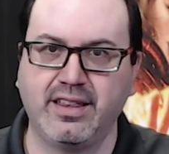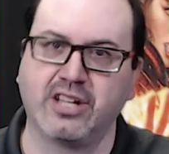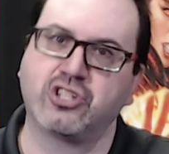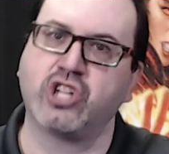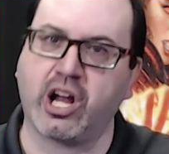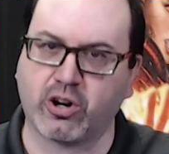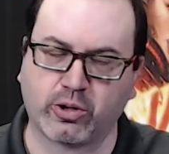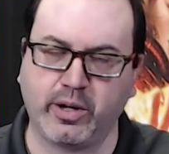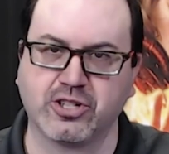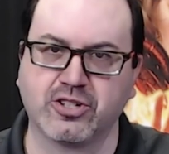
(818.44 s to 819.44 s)
that share
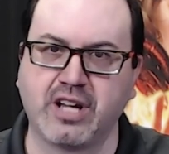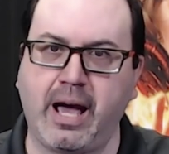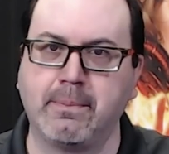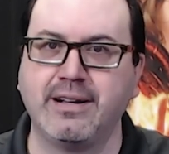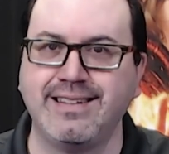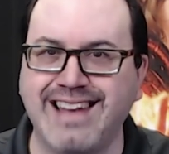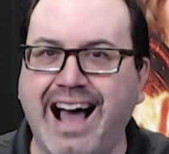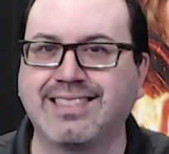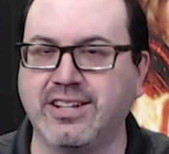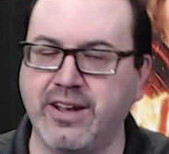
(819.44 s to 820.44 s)
a creature type,
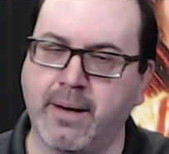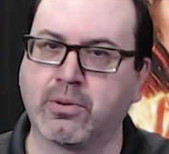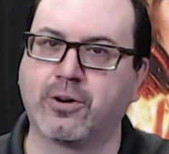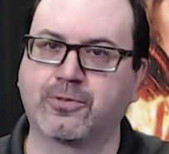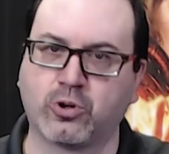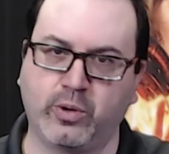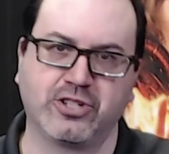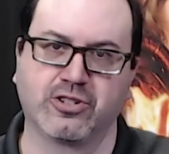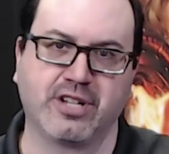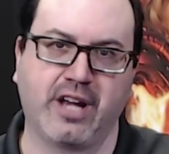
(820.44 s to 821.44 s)
not the number of creature